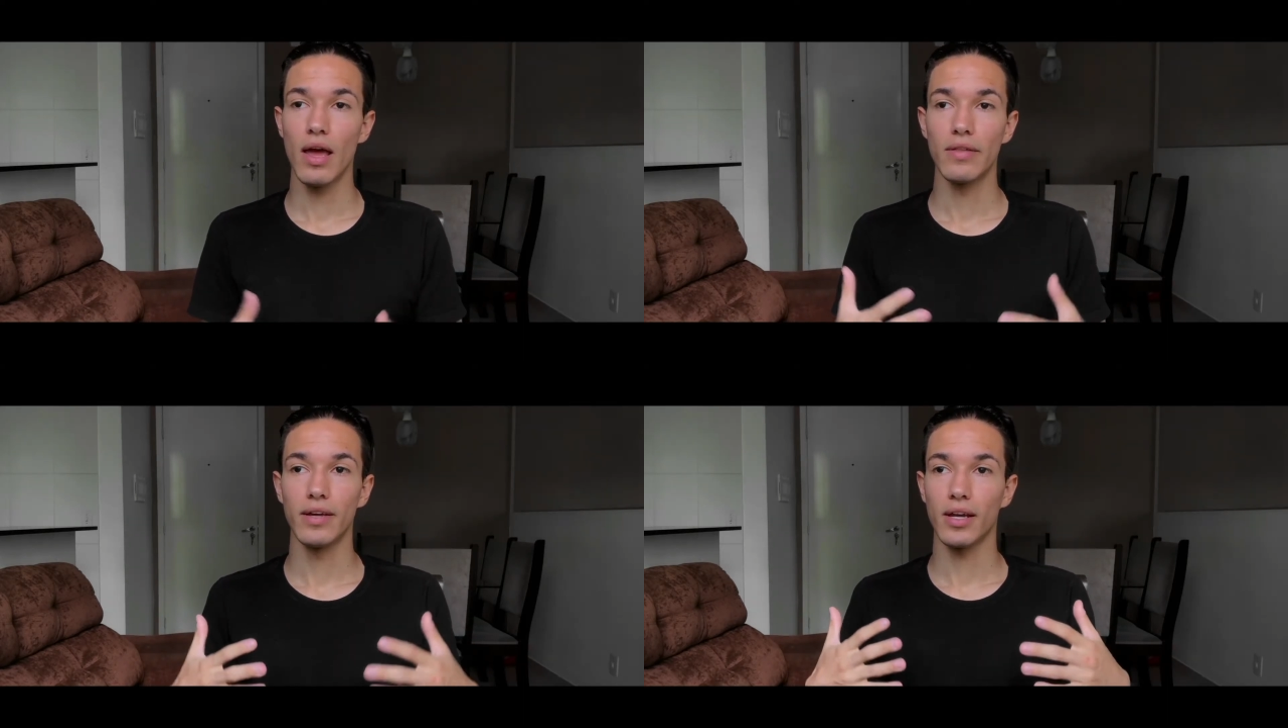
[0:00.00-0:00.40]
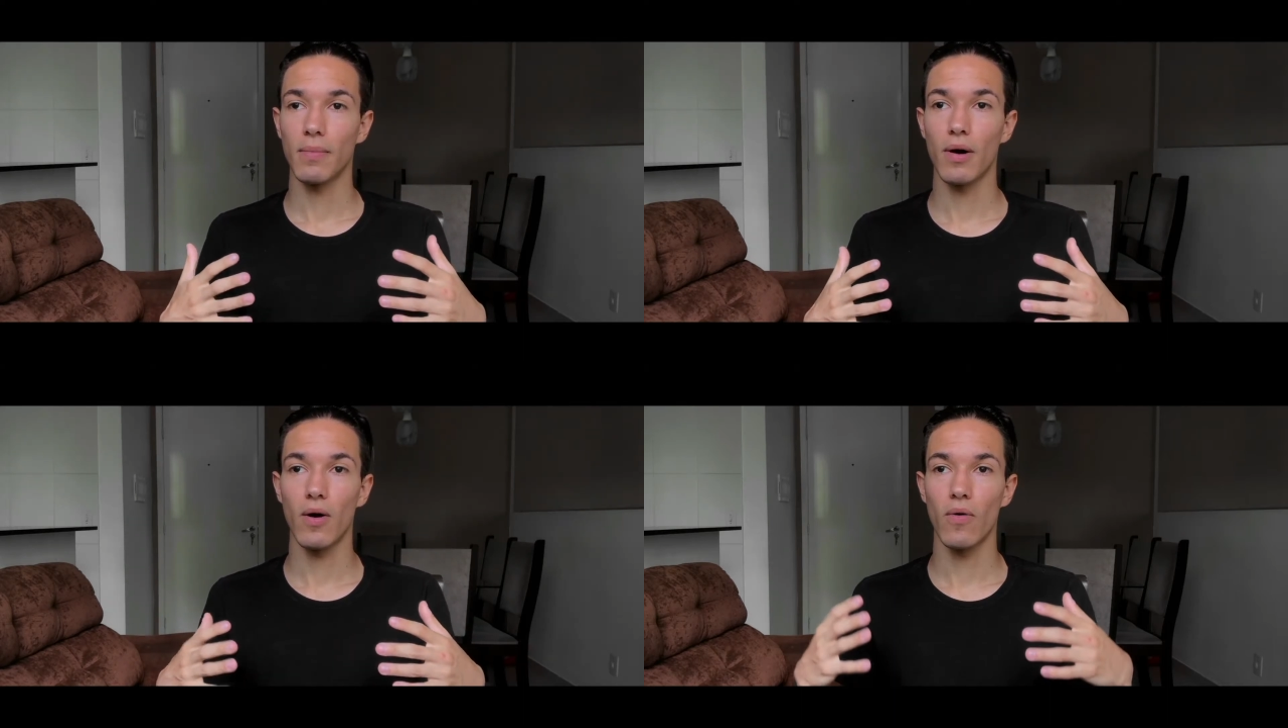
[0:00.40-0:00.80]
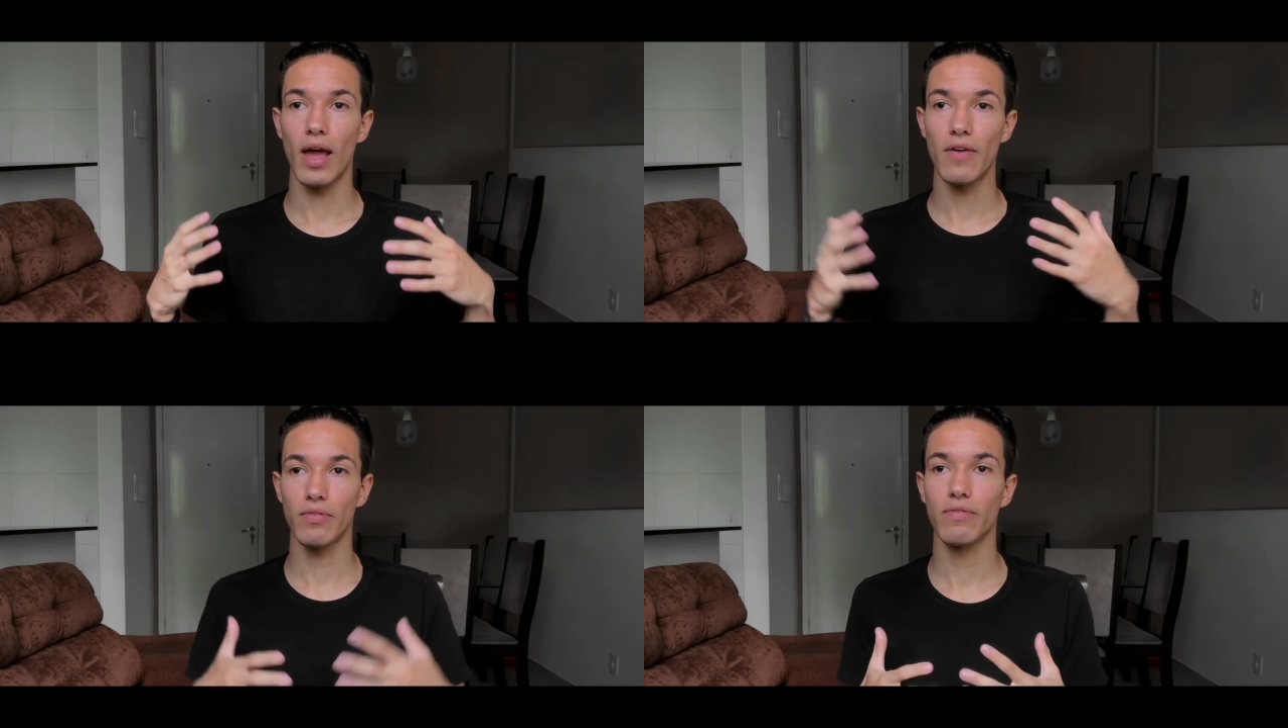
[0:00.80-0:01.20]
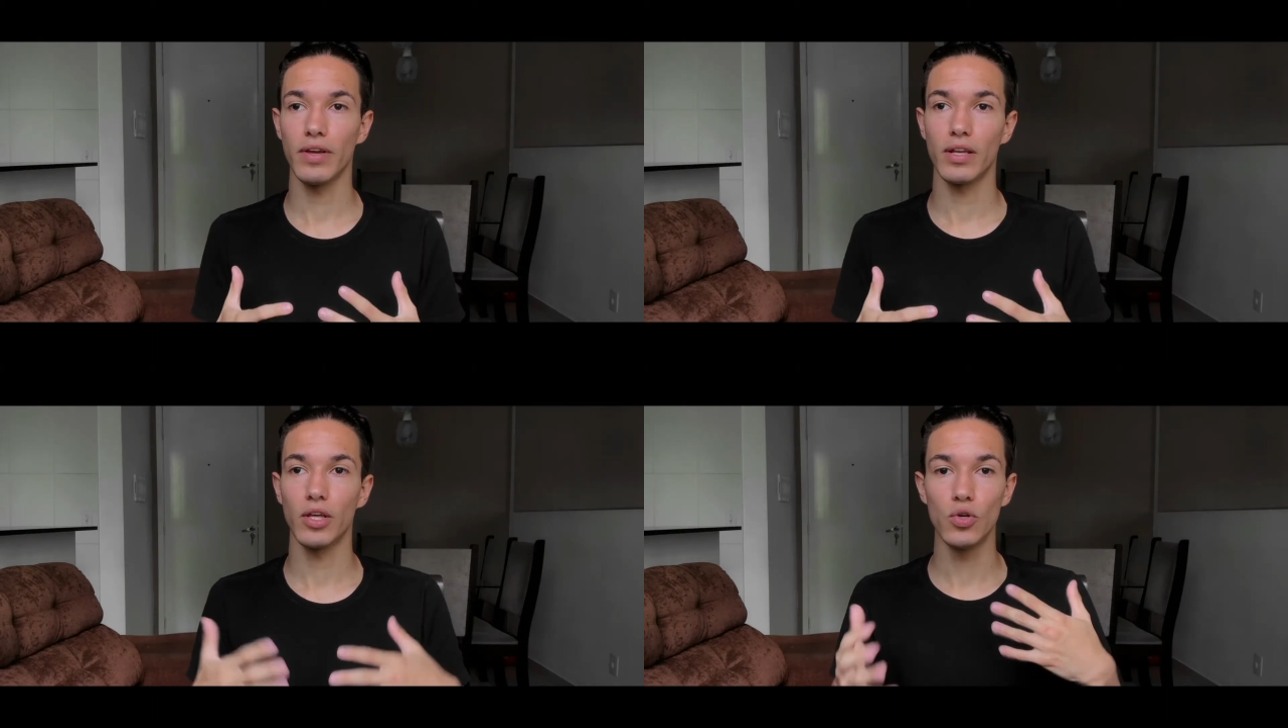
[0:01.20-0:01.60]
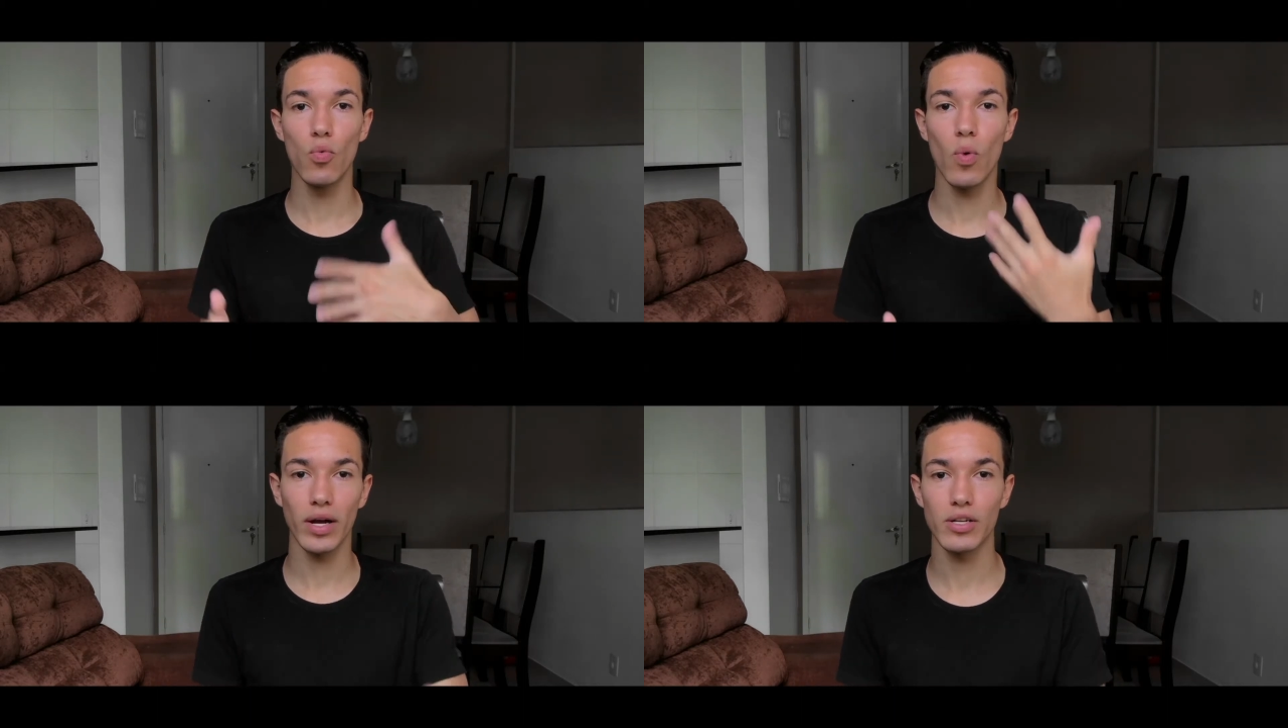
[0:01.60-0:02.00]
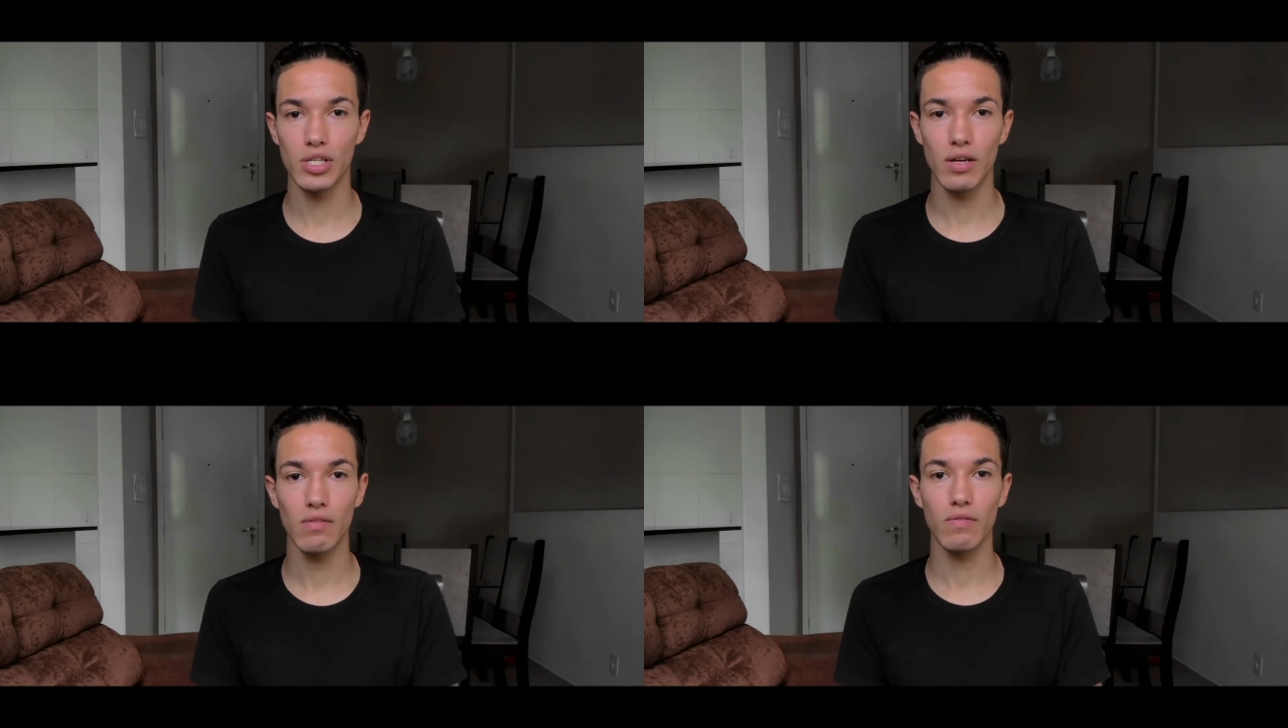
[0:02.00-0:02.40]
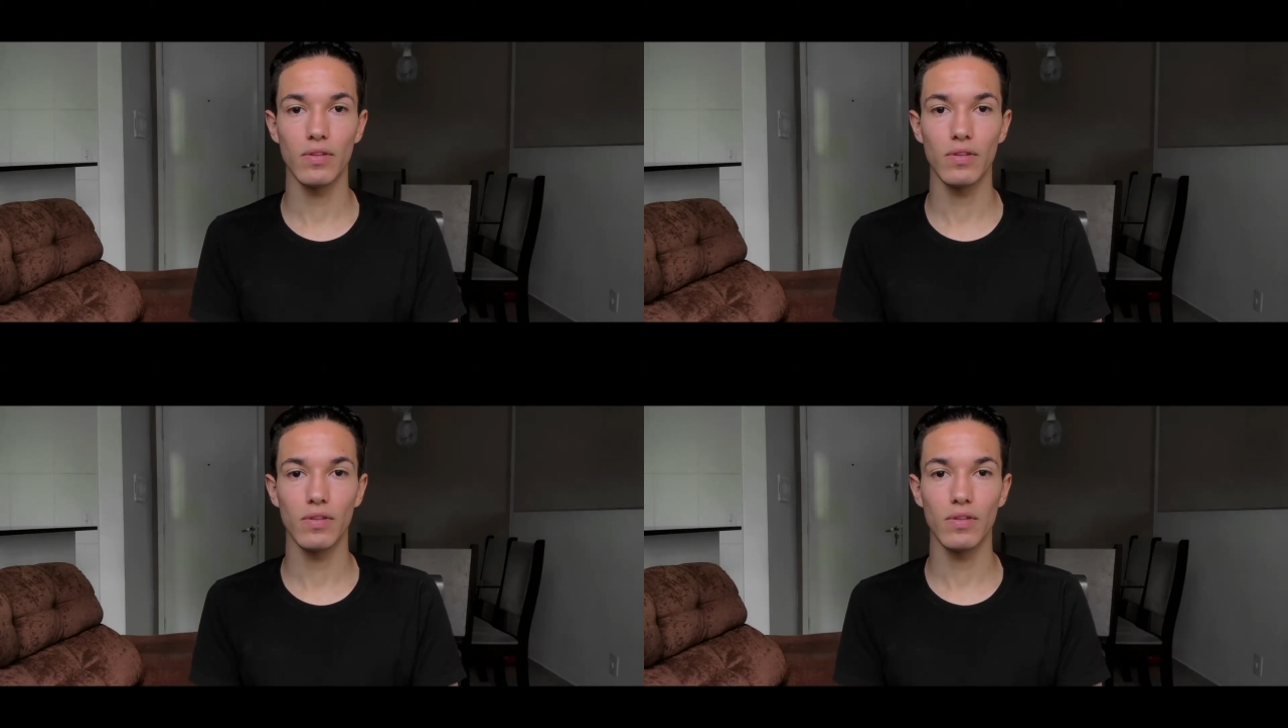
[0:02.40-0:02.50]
Thinking about everything that you want to achieve.